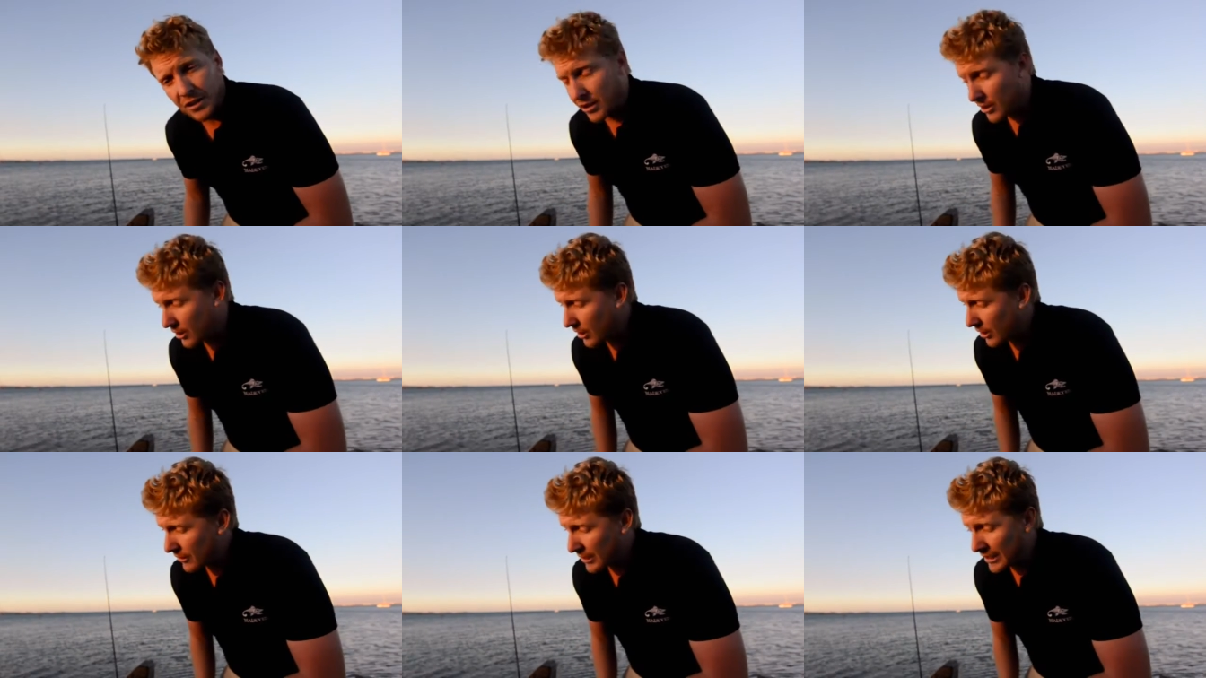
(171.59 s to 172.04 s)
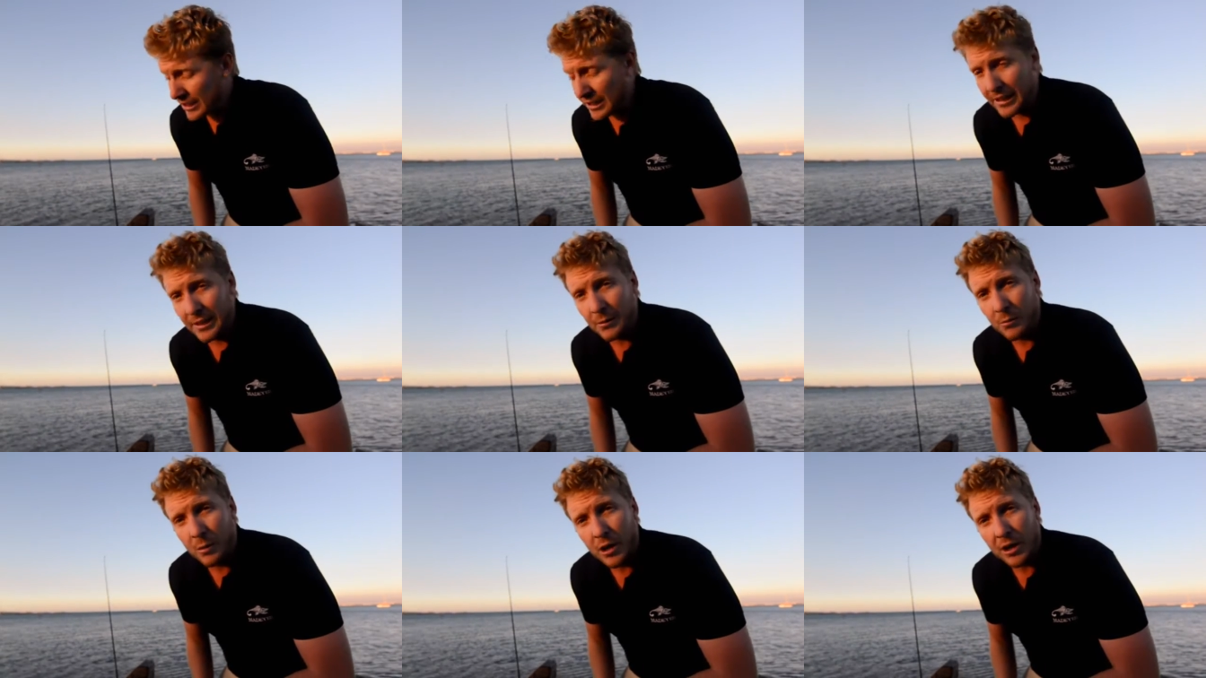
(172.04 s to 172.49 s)
You're really
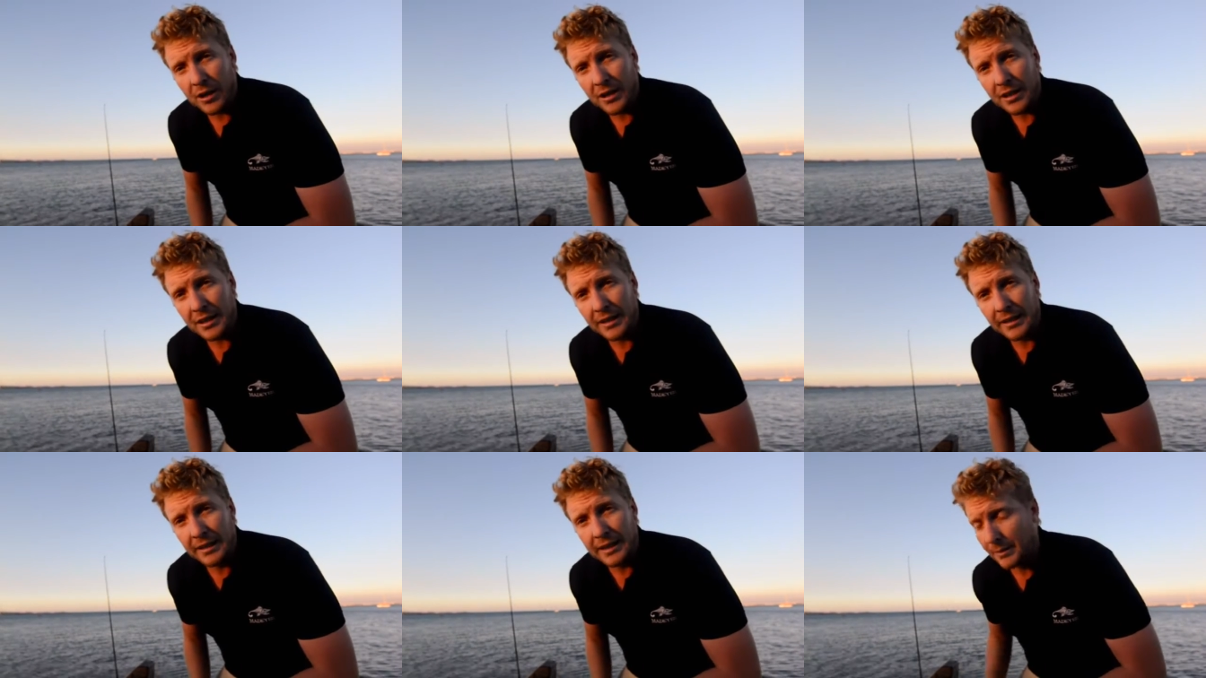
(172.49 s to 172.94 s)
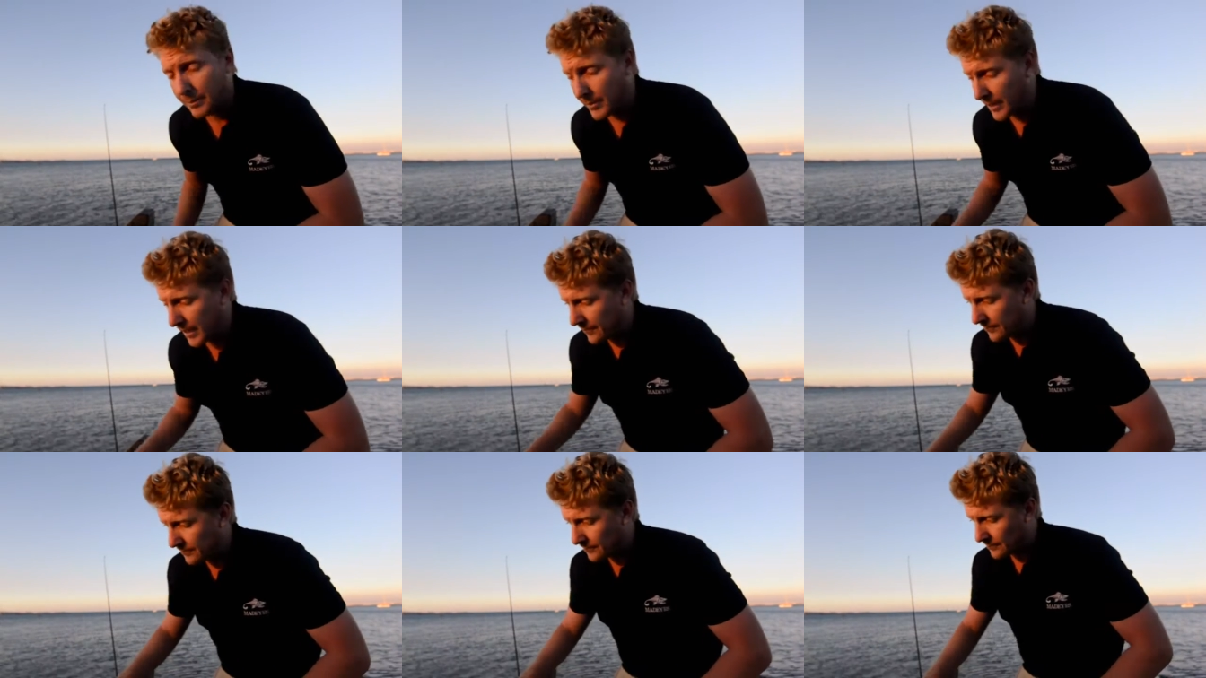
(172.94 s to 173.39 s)
only working a little
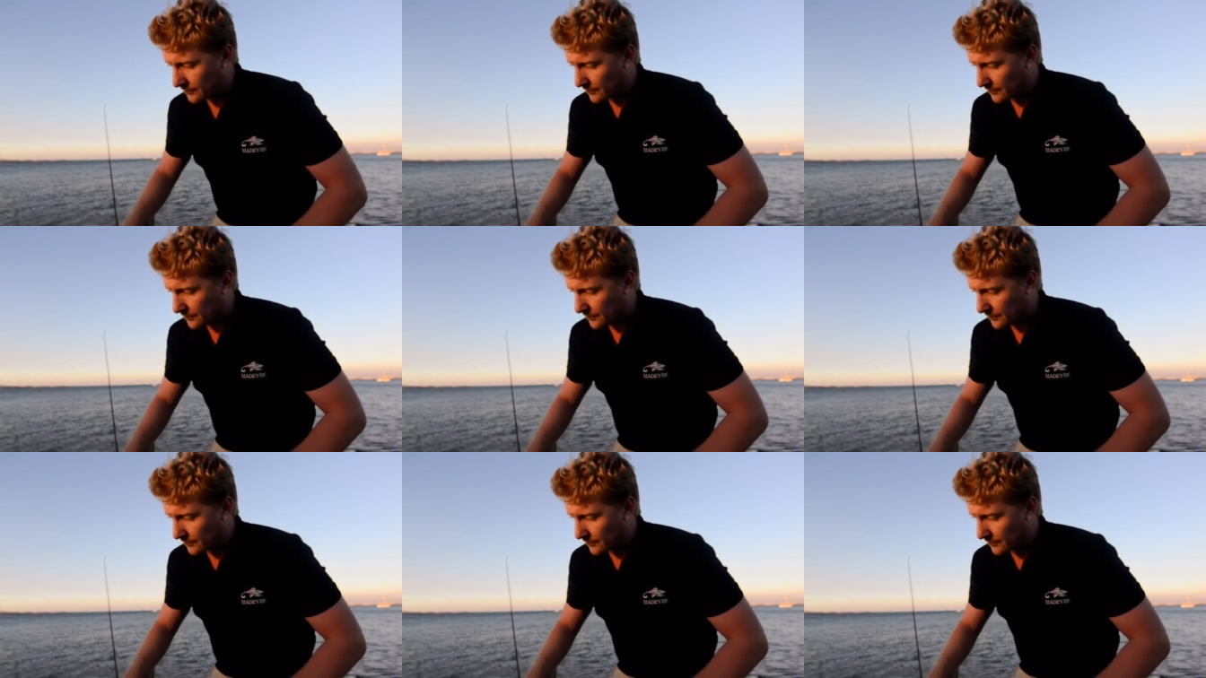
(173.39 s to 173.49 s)
bit.